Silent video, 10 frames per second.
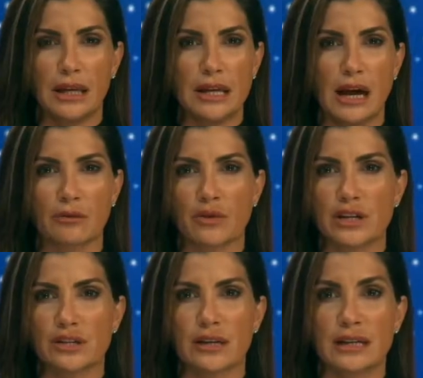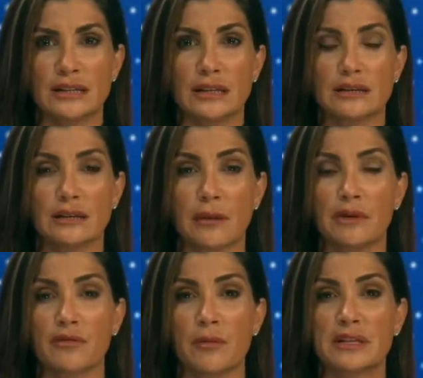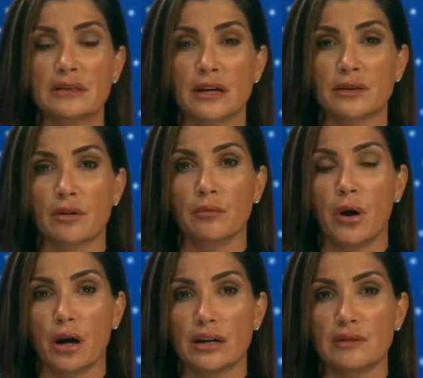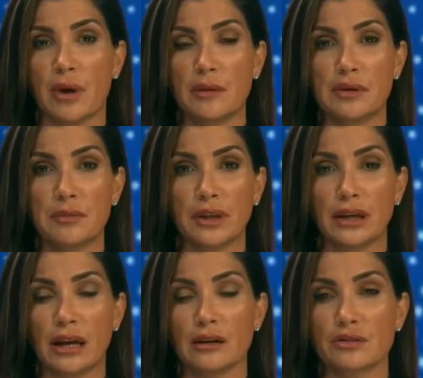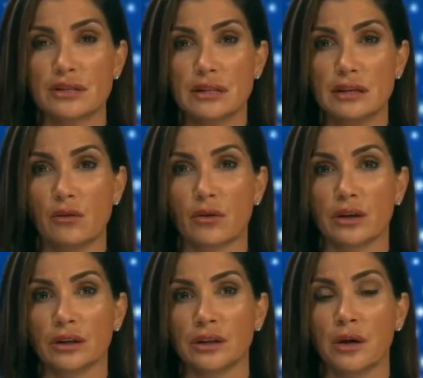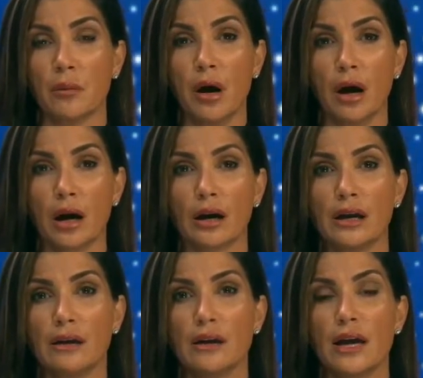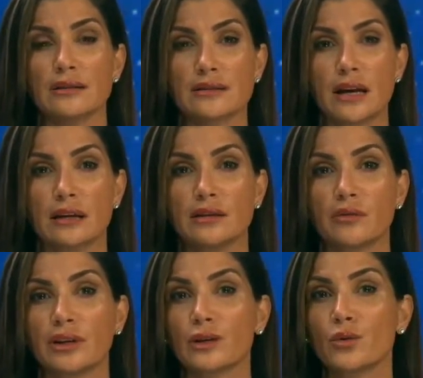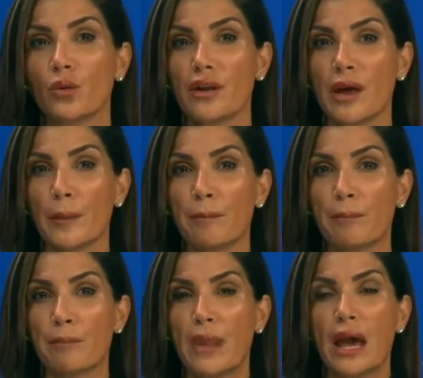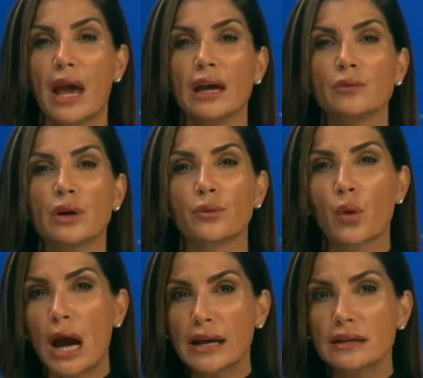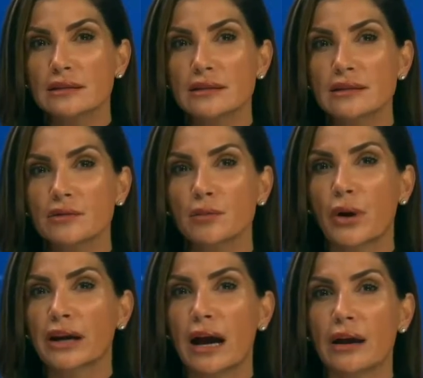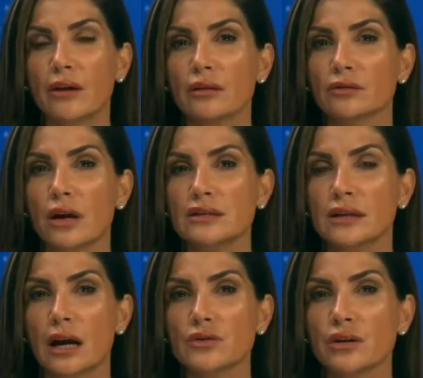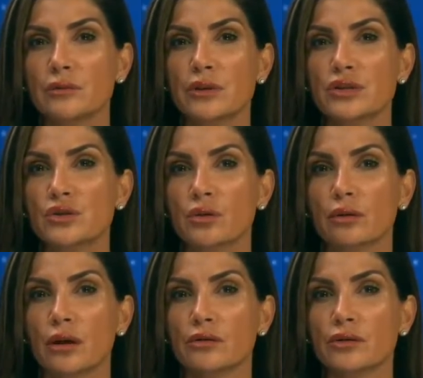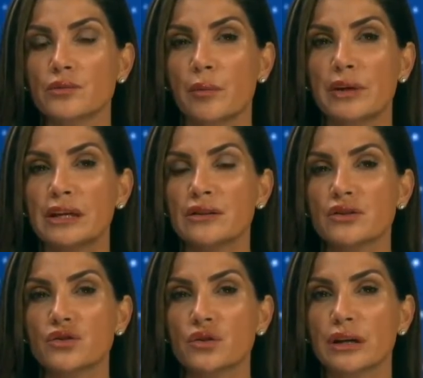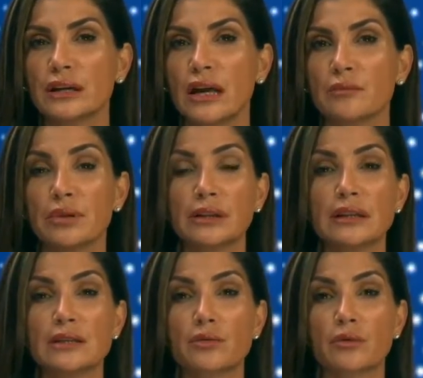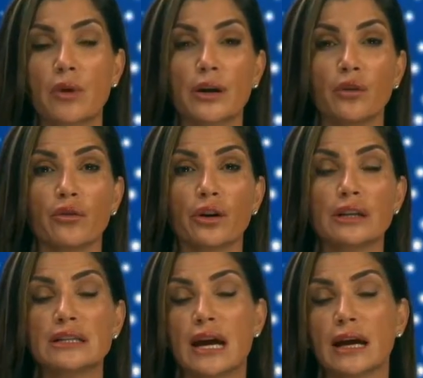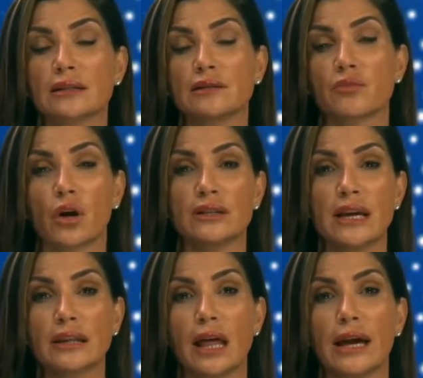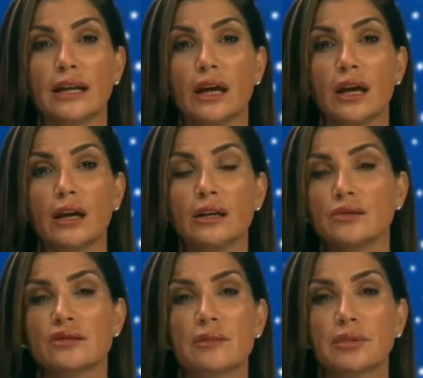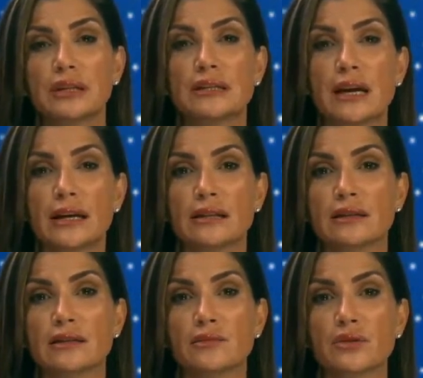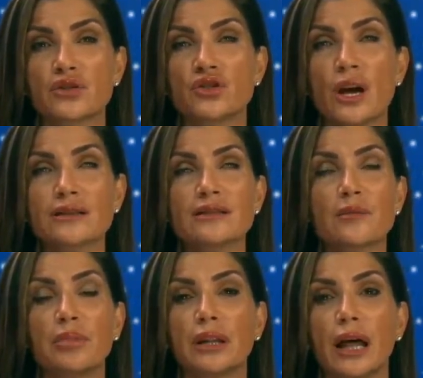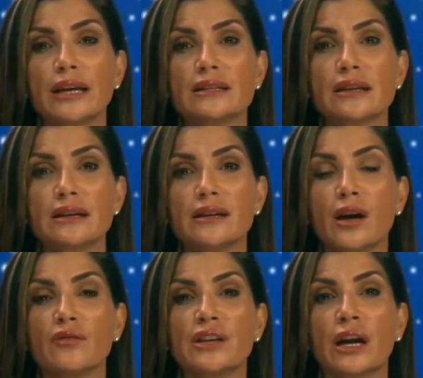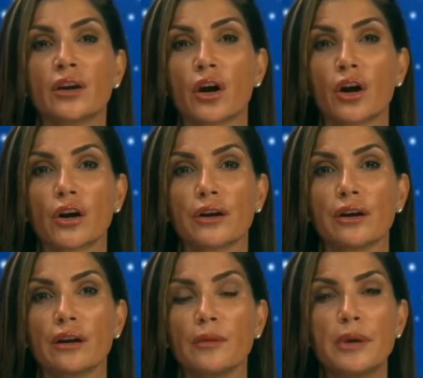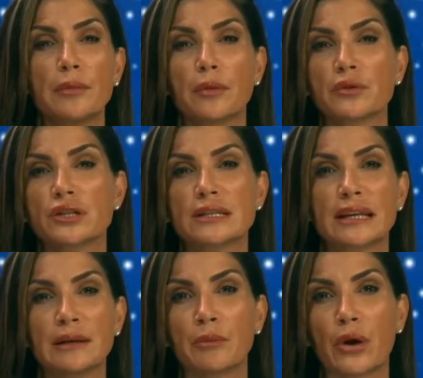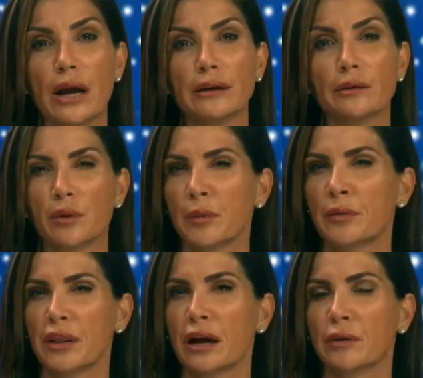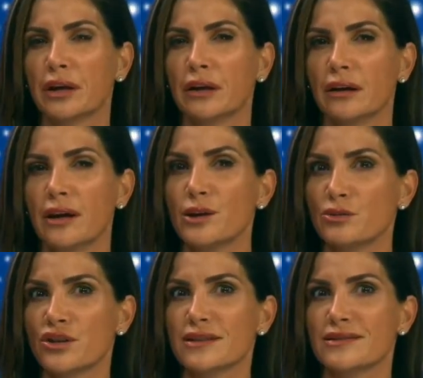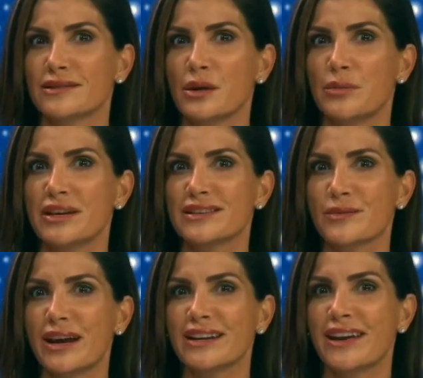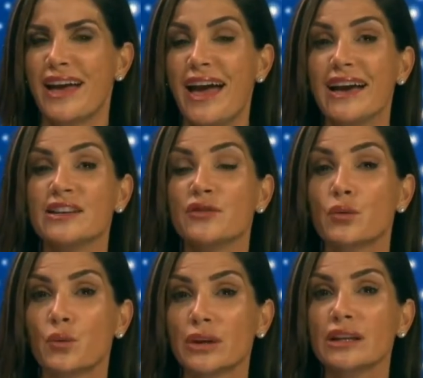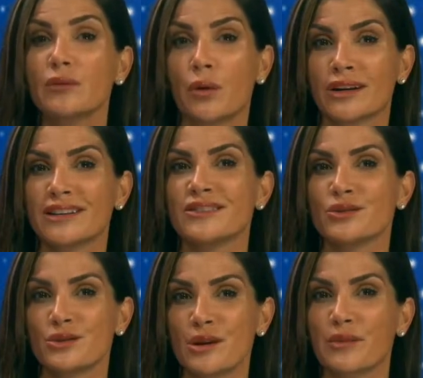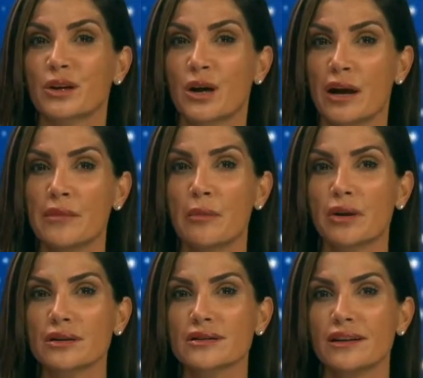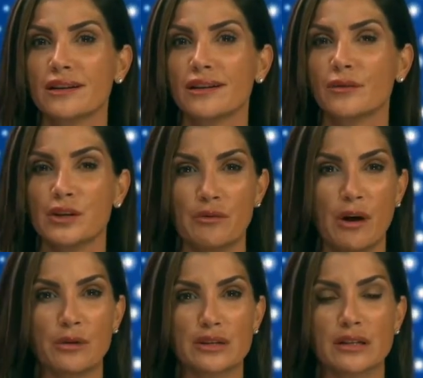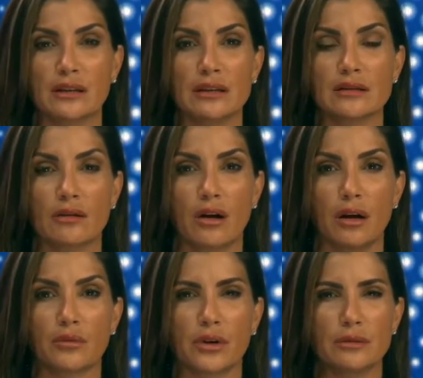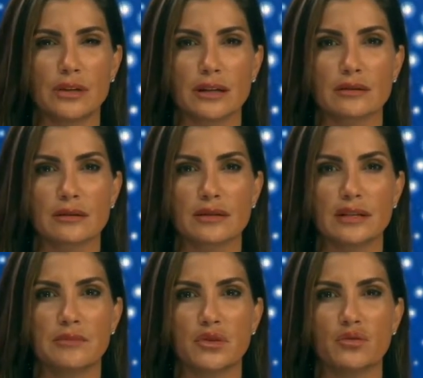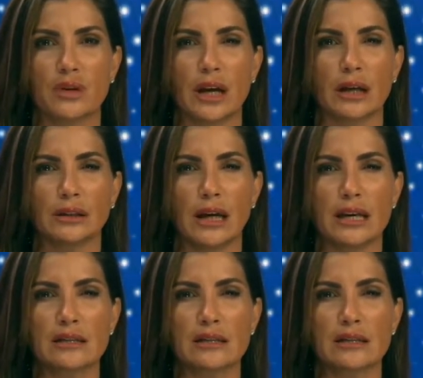any outrageous ideas coming from inside your own party by people like AOC or Ilhan Omar. Instead, you would ignore them and when riots would break out all across the country in which store owners were beaten in the street and police were run over and attacked in broad daylight, you'd simply say that this was just the plight of the unheard. People were just getting bread. Remember that one? No justice, no peace, right? And if you really wanted to juice up the crime numbers, when you notice that these so-called protesters seem to care less